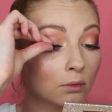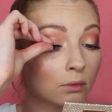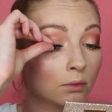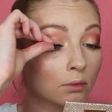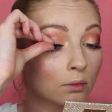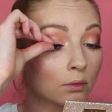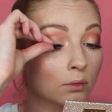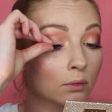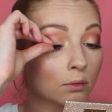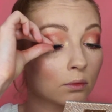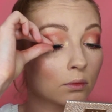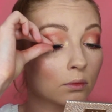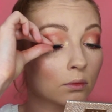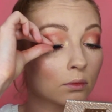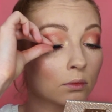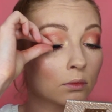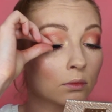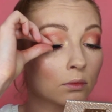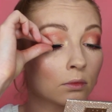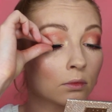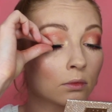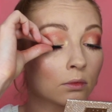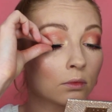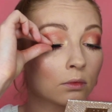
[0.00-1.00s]

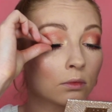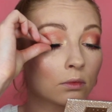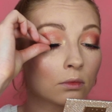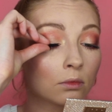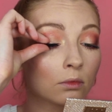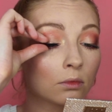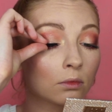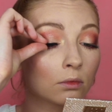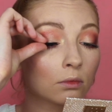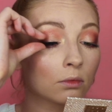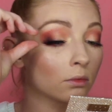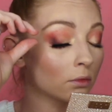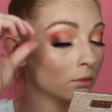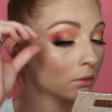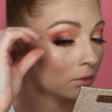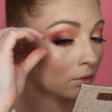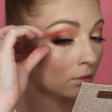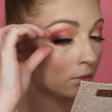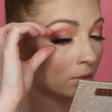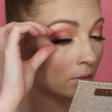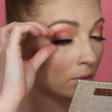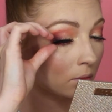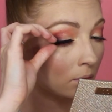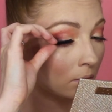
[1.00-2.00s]

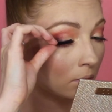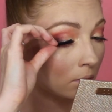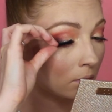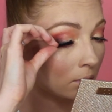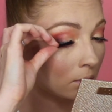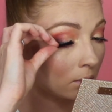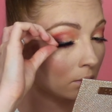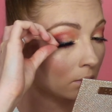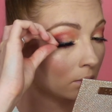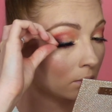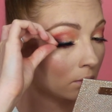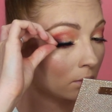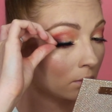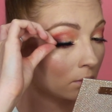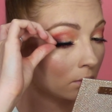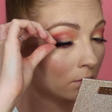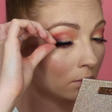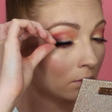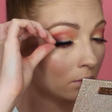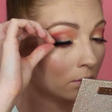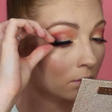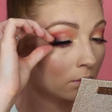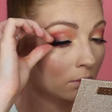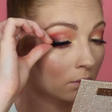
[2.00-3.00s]

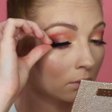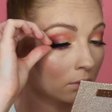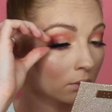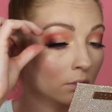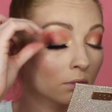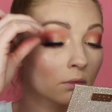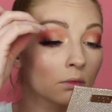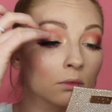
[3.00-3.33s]
Nothing is said.